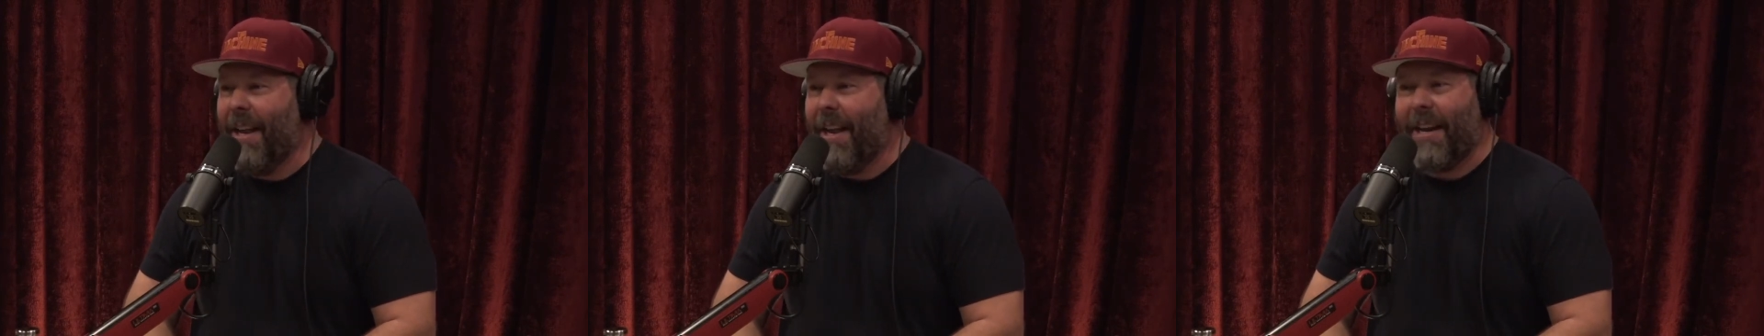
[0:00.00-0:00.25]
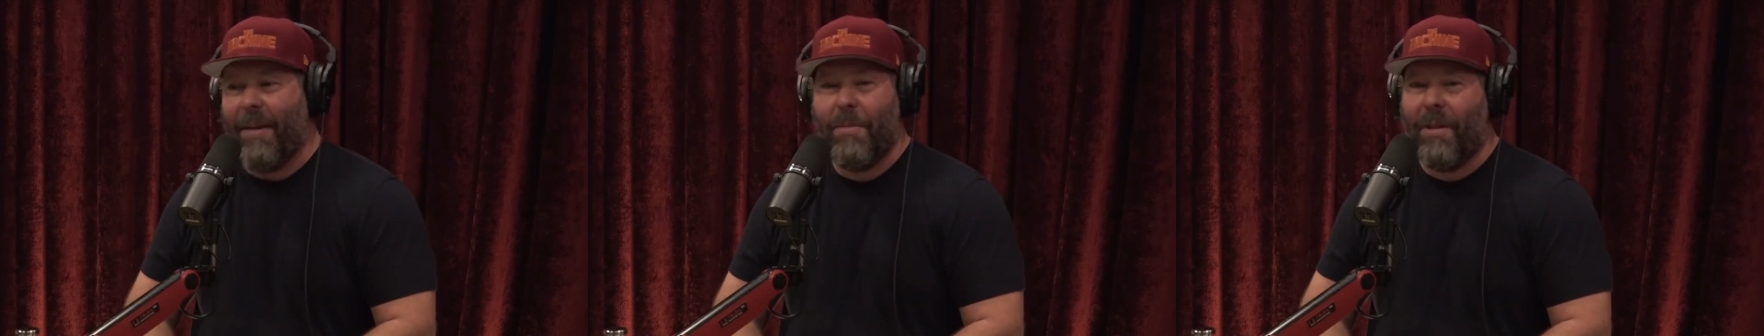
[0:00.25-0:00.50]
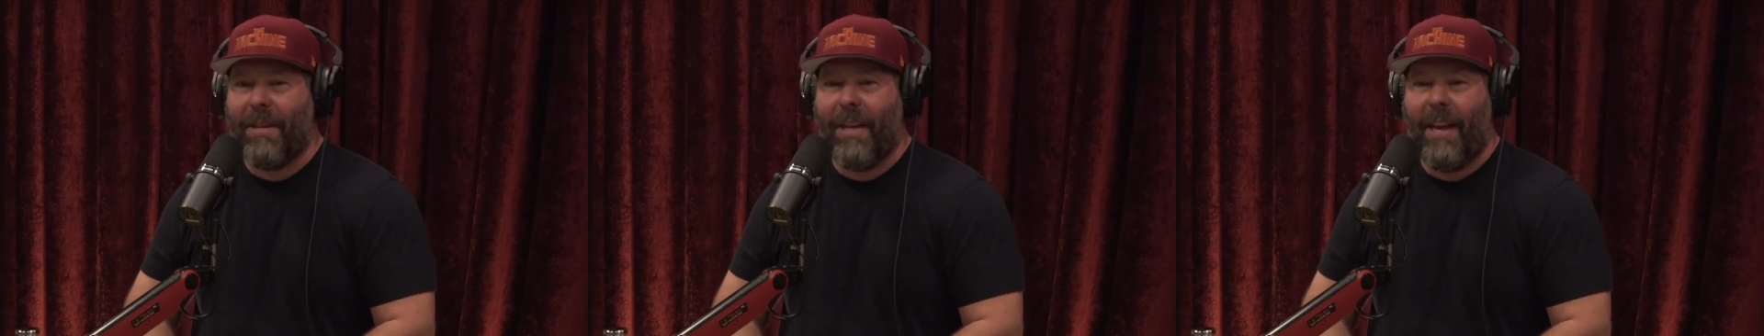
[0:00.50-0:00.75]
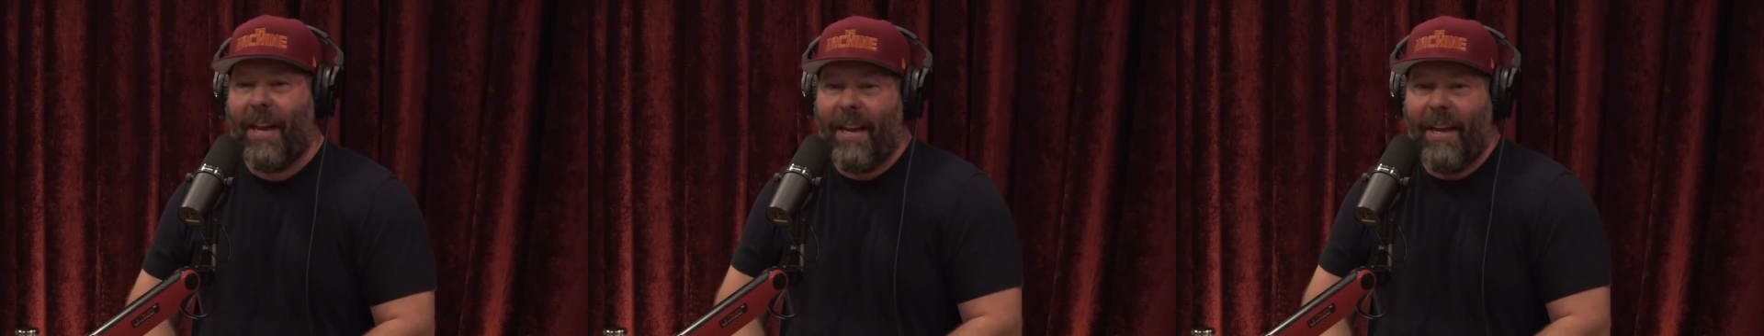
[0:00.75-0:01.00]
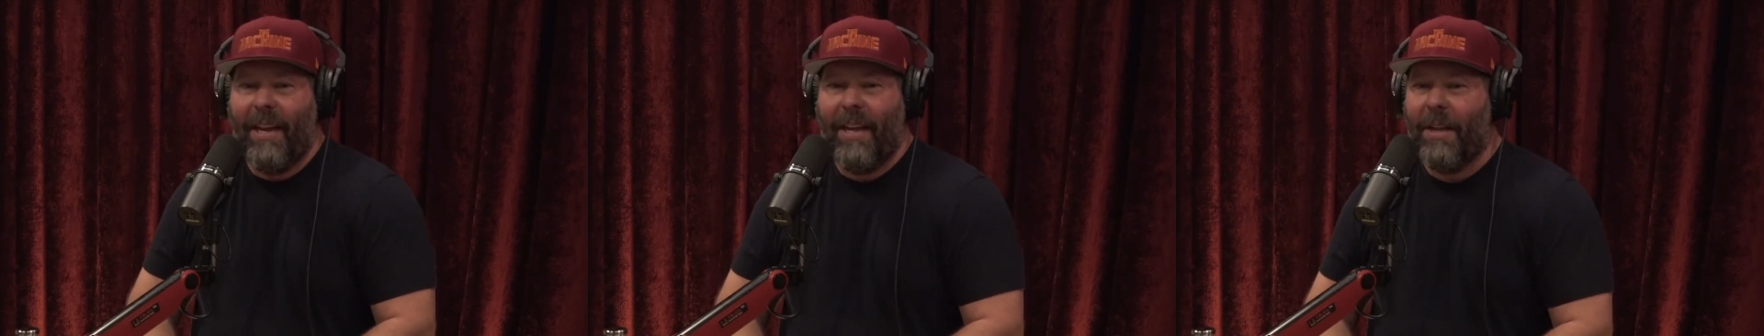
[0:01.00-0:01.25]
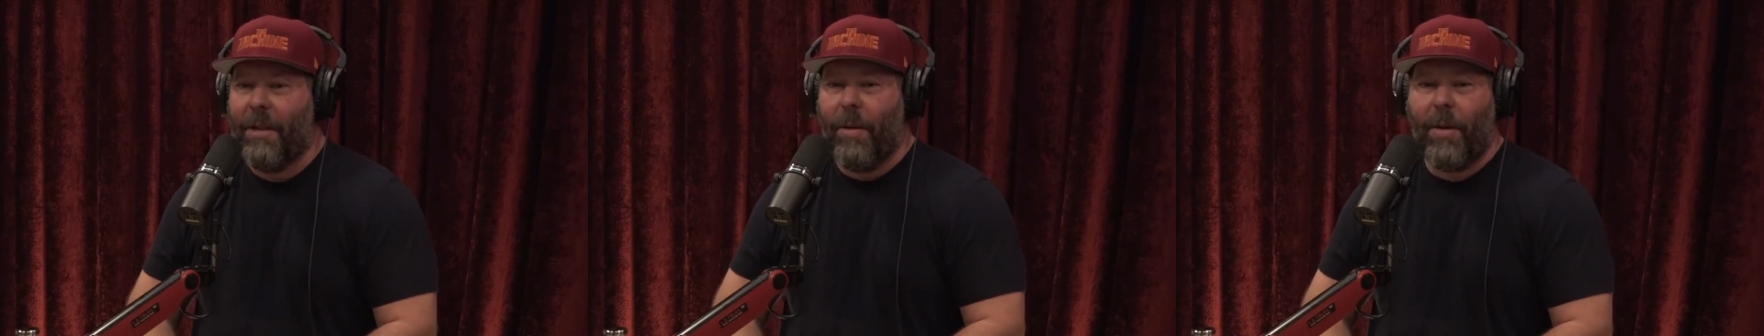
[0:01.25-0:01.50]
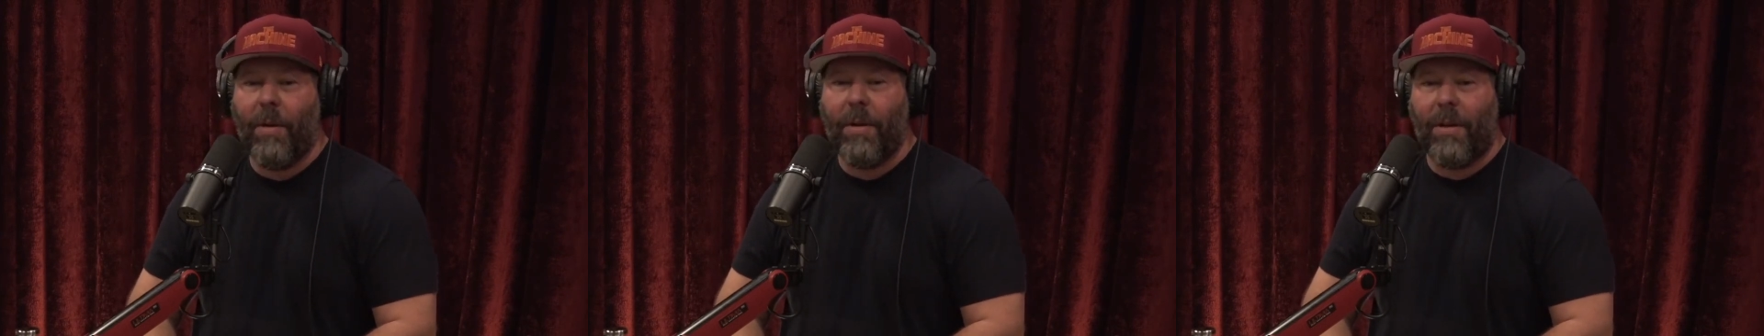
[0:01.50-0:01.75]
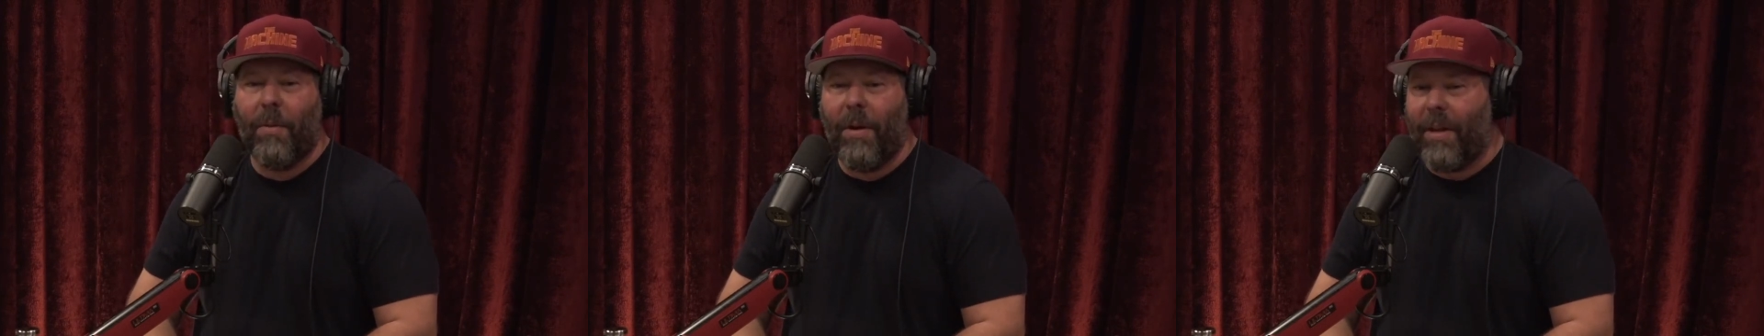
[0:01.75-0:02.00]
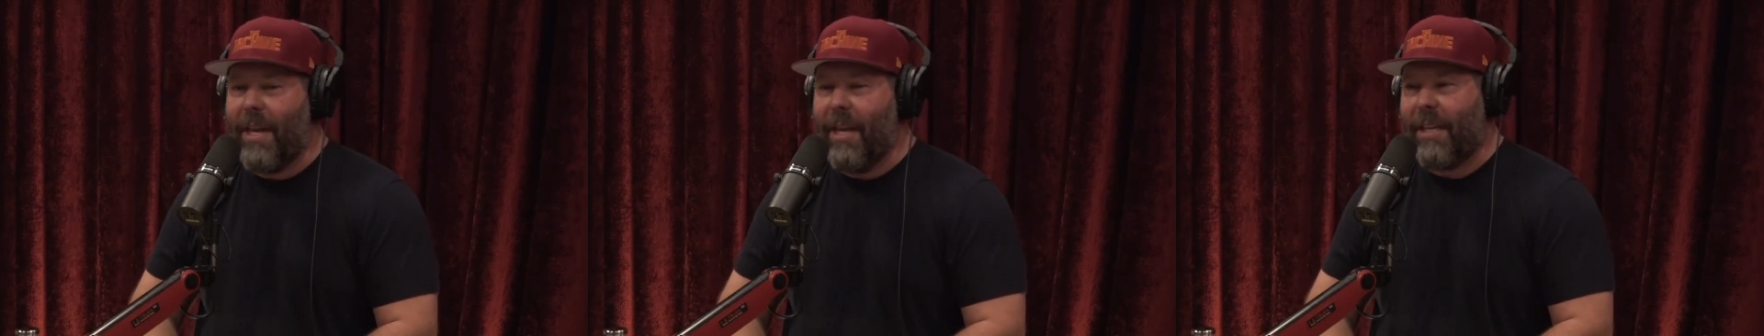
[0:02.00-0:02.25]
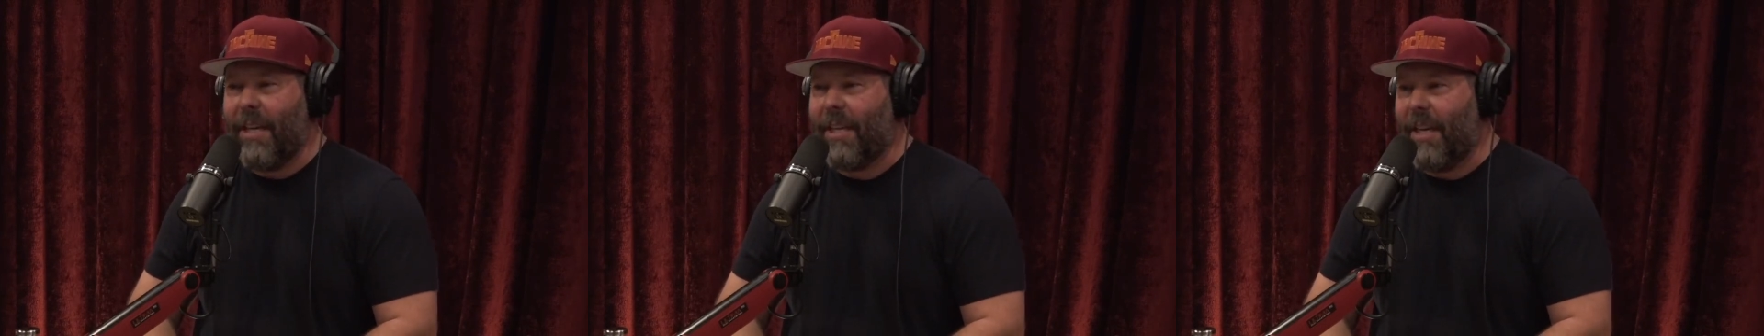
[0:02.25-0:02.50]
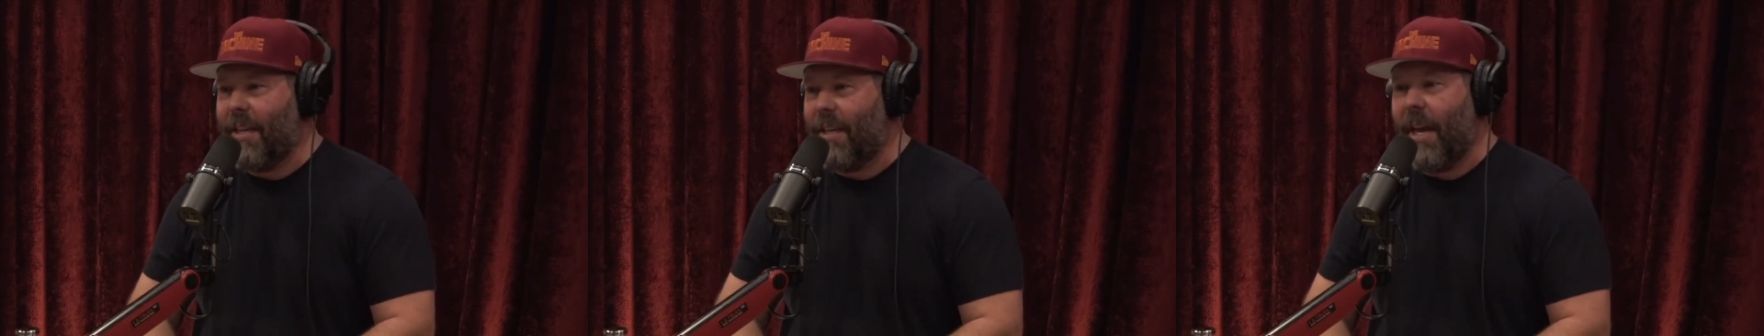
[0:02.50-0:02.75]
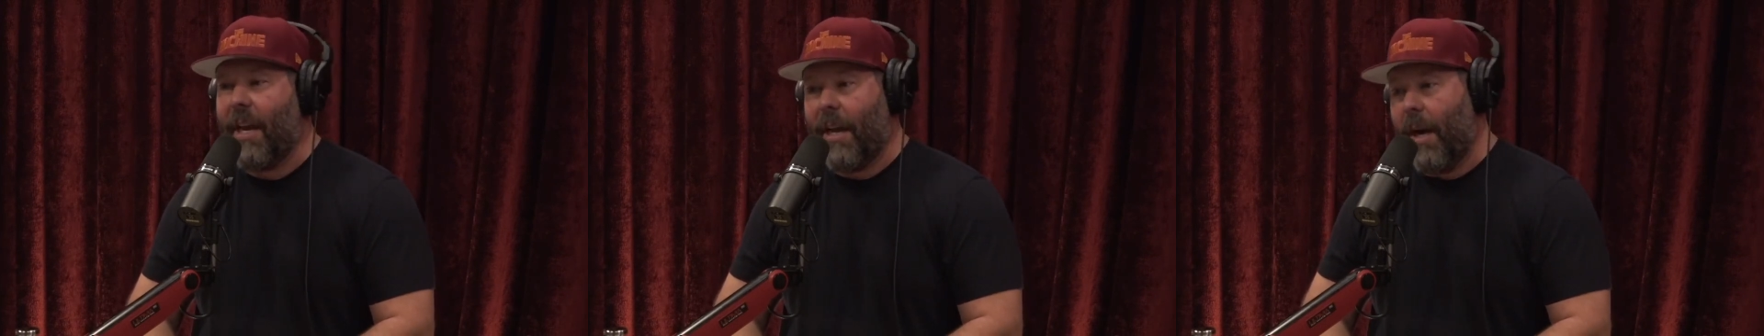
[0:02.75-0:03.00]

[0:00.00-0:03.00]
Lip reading: Like, I'm just like, they're like, what is it? What are the kissing scenes like?